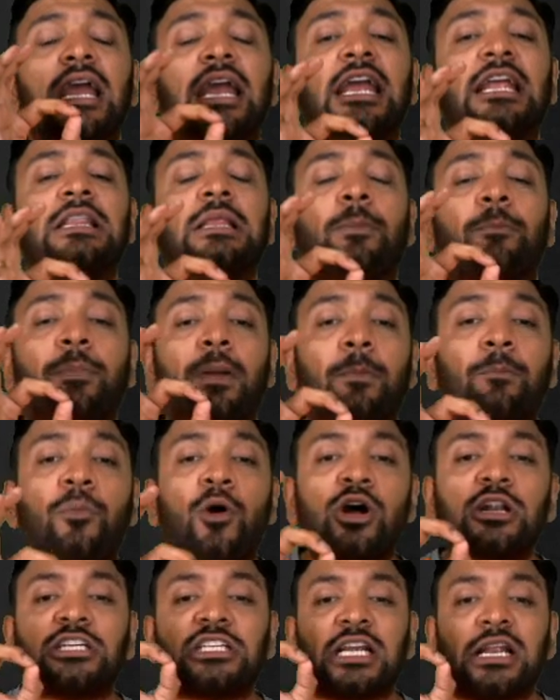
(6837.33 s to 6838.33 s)
in the
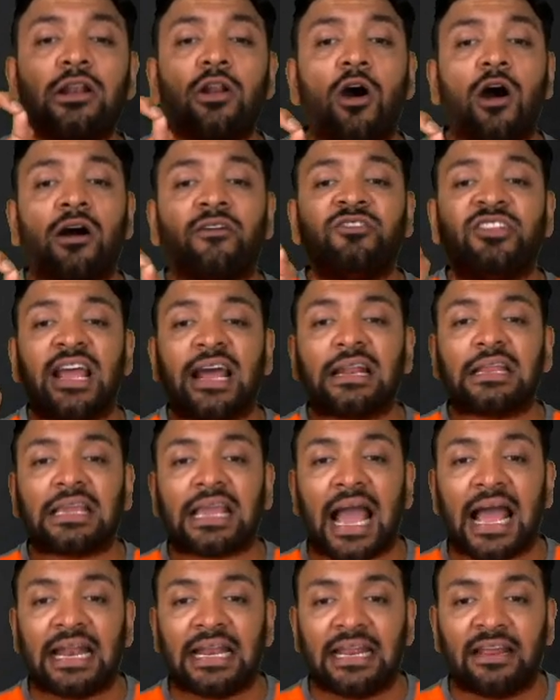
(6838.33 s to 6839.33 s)
proportion of their
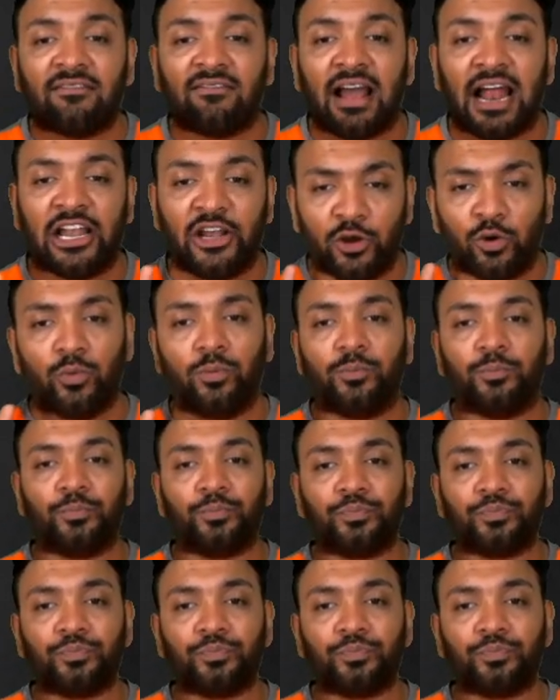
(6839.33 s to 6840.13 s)
carrying value.